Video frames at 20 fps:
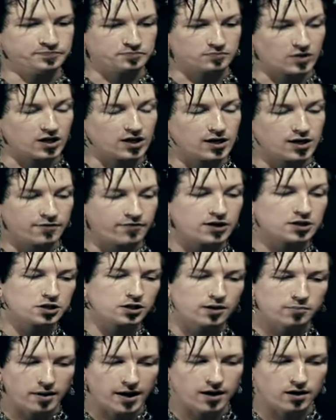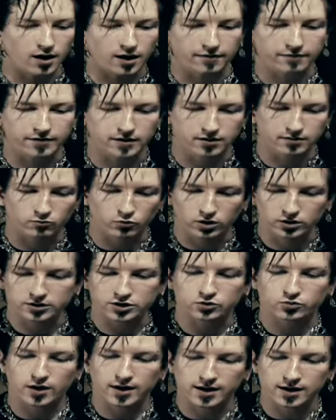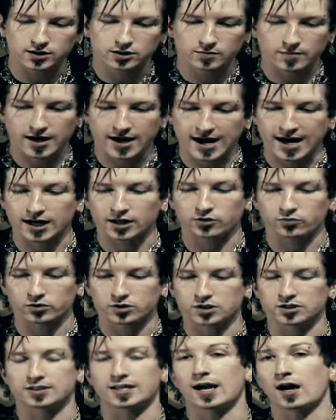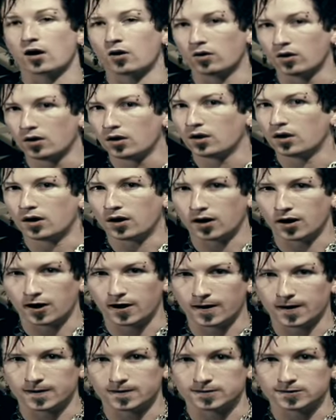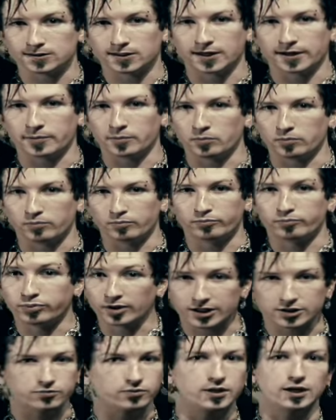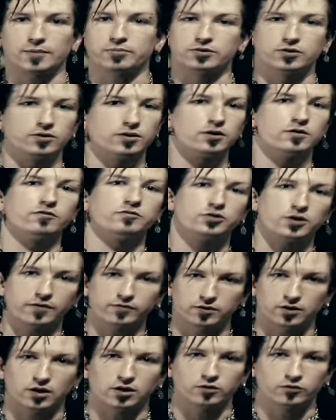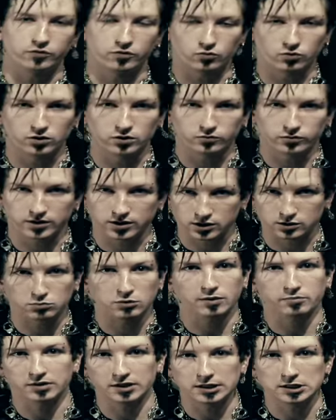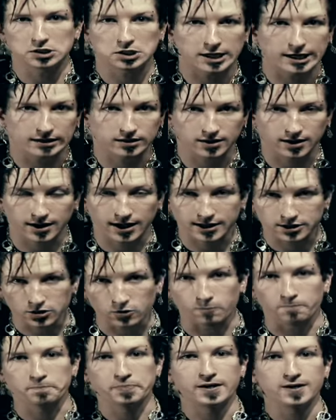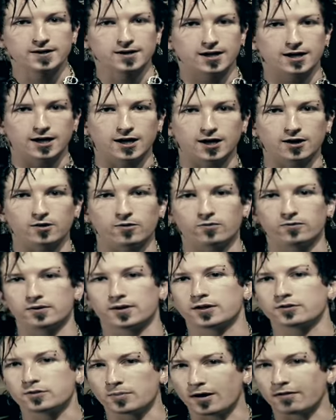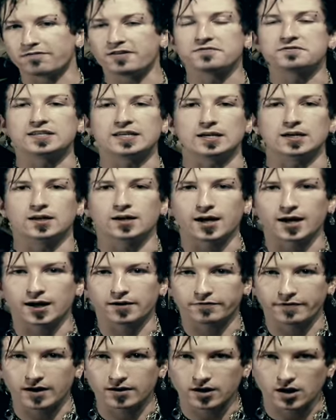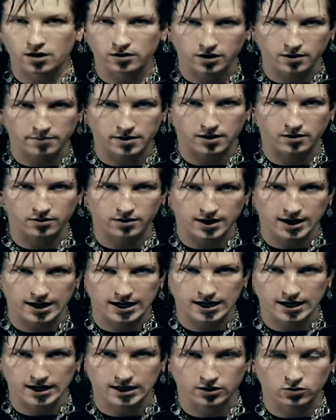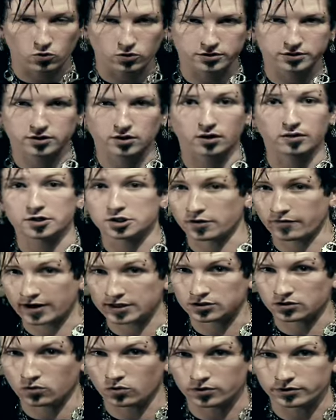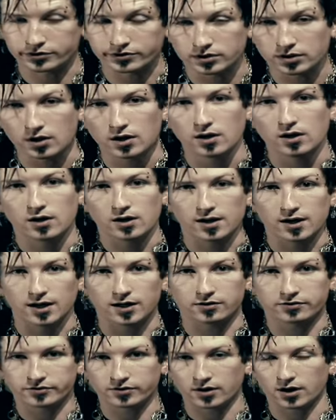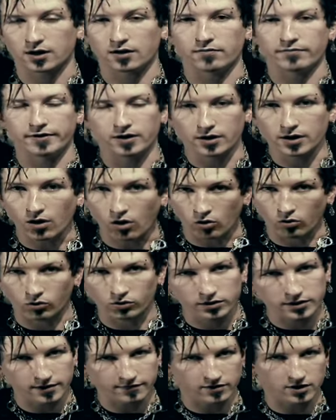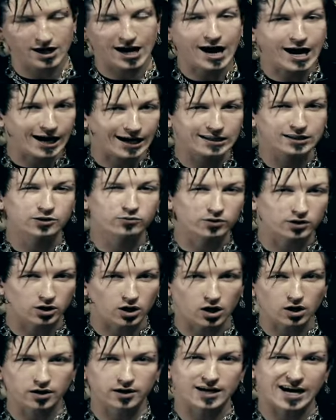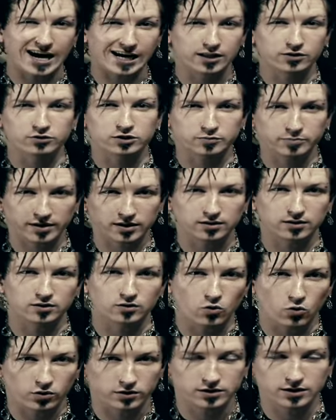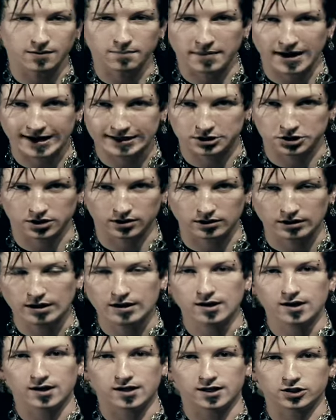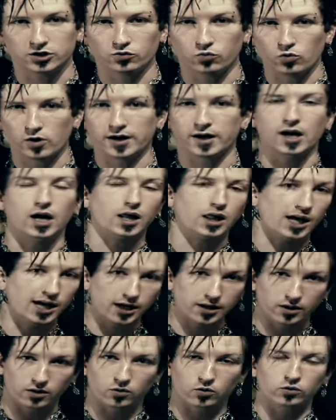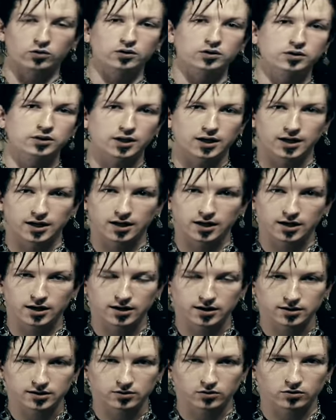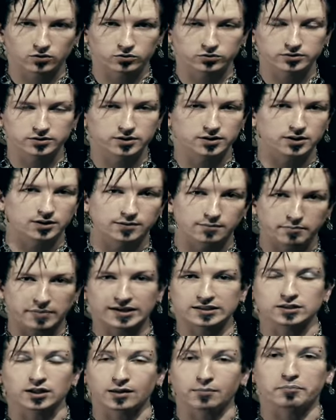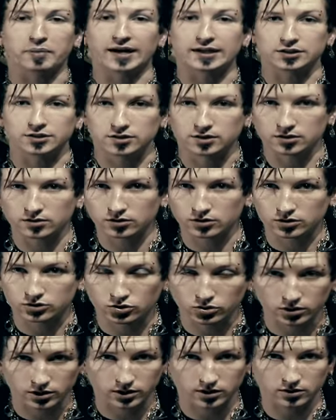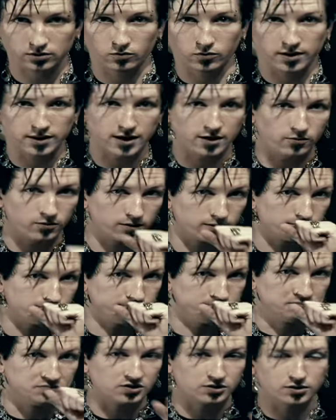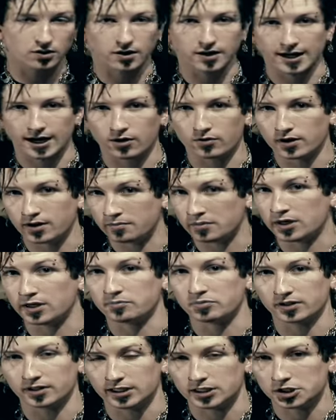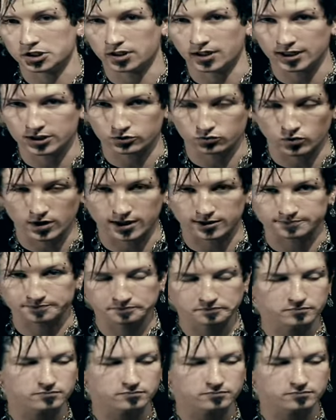but it eventually paid off. It worked its way into my act, which is now, I'm blessed with the opportunity to travel all over the world with this manipulation act that I do. When I was about 15, I found out about a course called the Chavez course. It's a very old and very highly regarded and highly respected course in magic. It's what a lot of the old best of the best took when they were starting out in manipulation as well.